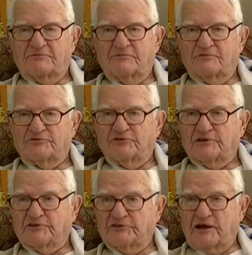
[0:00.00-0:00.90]
was an
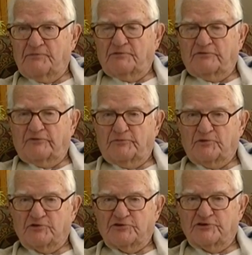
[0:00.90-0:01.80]
example of a
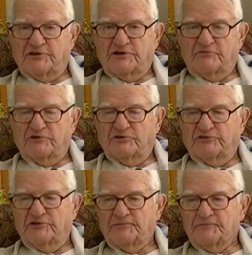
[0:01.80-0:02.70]
person that
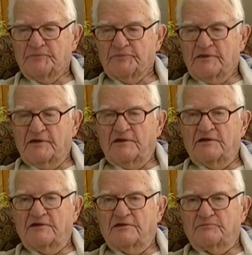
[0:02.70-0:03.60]
was
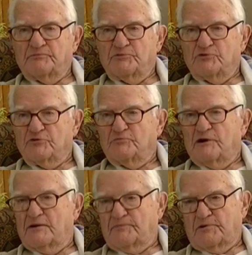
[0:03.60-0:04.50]
imbued
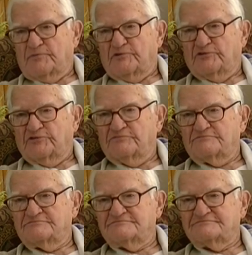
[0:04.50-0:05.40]
by purpose.
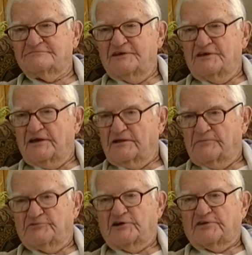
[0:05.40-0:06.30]
He had an
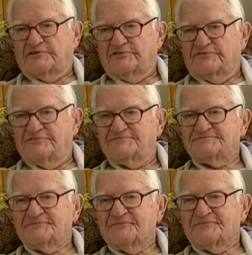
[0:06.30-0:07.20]
objective,
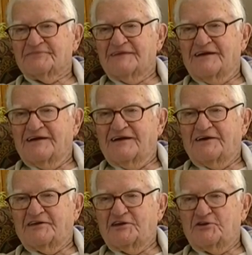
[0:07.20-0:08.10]

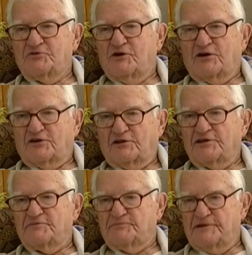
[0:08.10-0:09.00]
and he knew how to
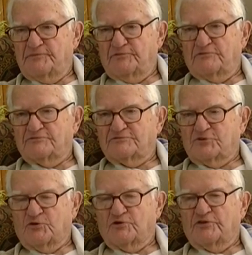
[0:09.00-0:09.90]
lead people
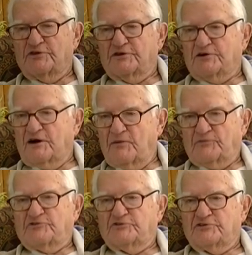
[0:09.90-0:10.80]
toward the
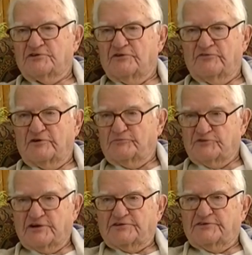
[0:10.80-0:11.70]
accomplishing of the
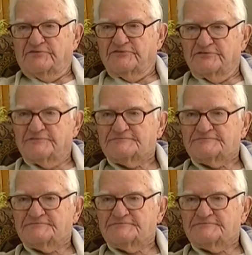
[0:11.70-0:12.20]
objective.